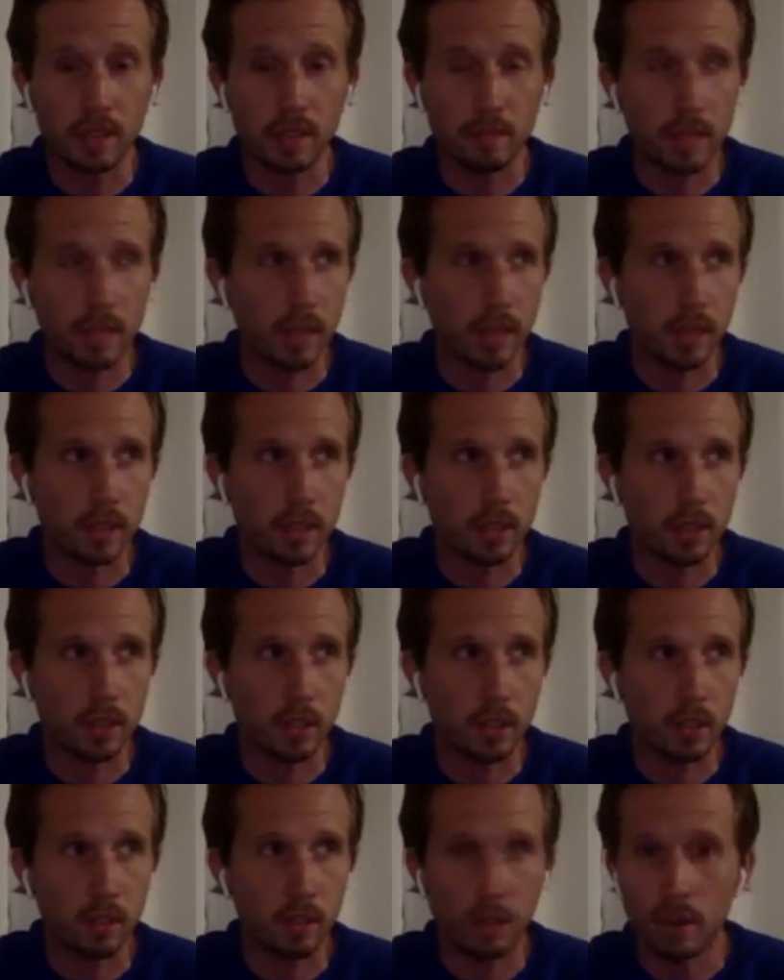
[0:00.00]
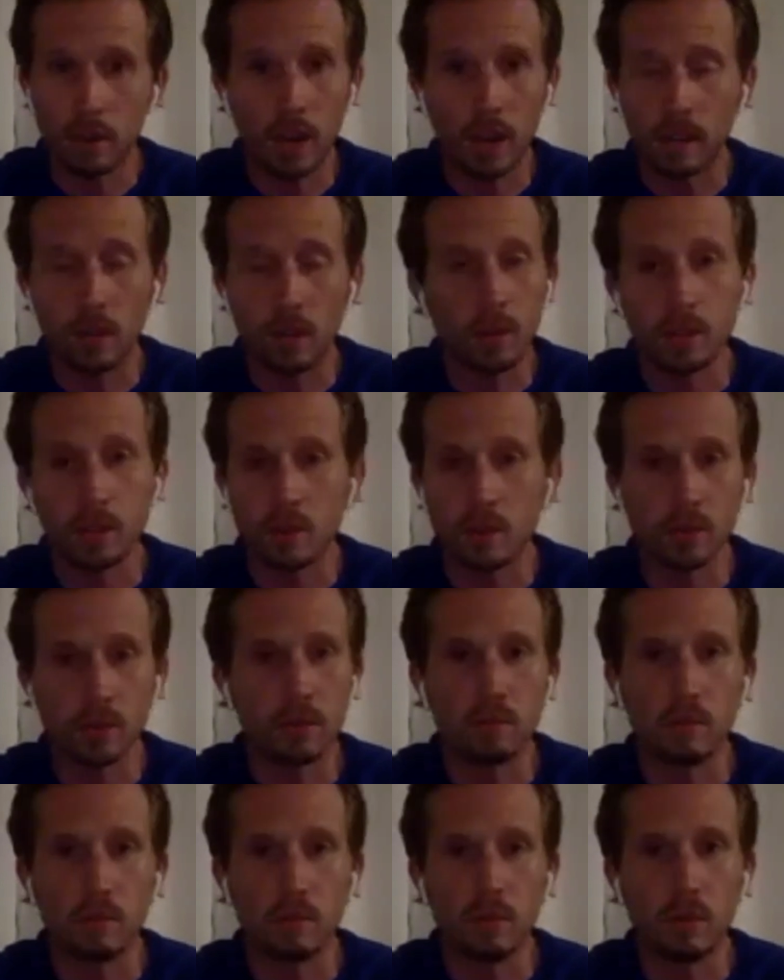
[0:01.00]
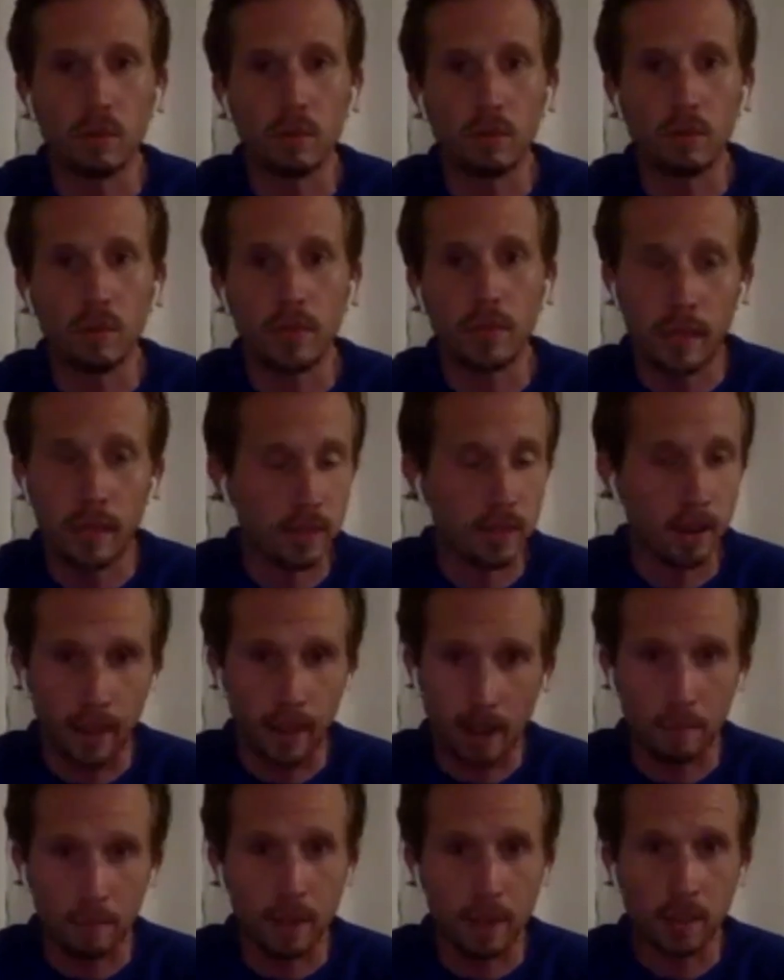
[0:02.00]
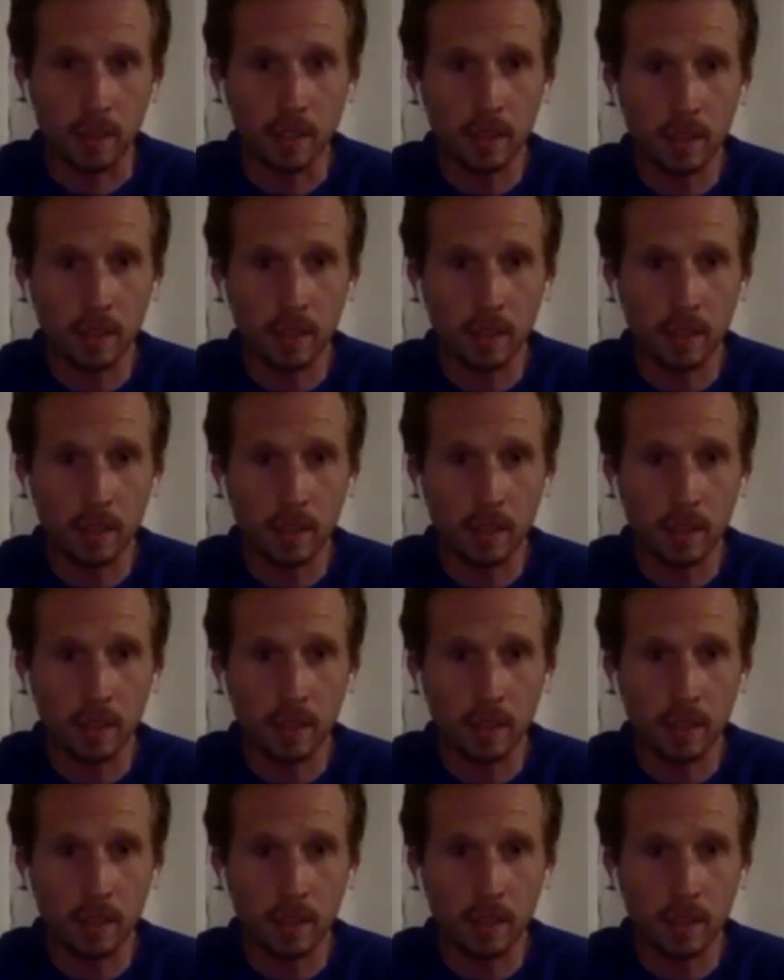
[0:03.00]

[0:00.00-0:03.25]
Because they're not going to a Super Bowl. That's not happening.